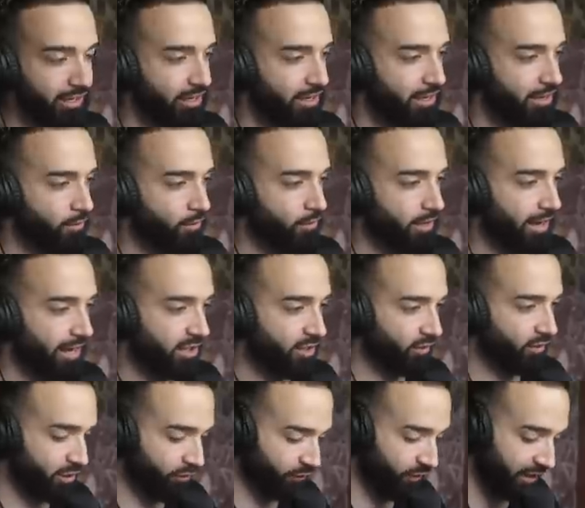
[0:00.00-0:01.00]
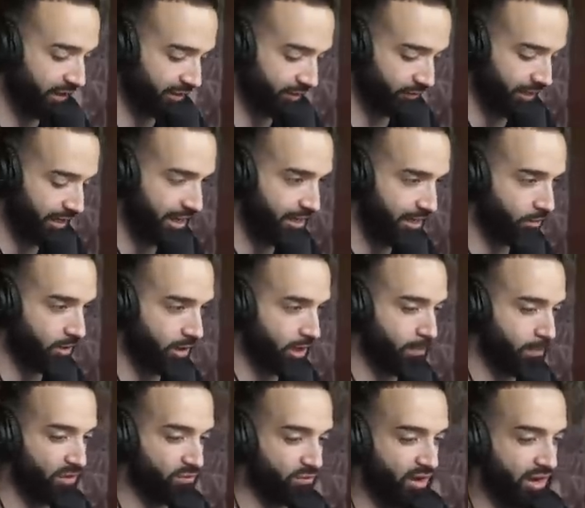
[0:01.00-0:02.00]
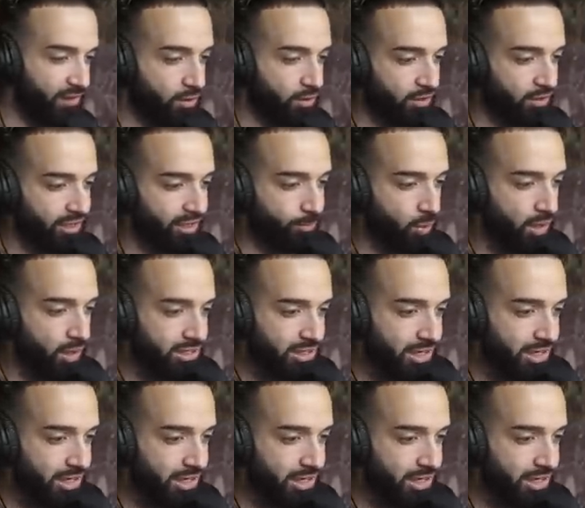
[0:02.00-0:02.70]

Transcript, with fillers: We're going to activate the effect of that. We're going to pay 500 light points.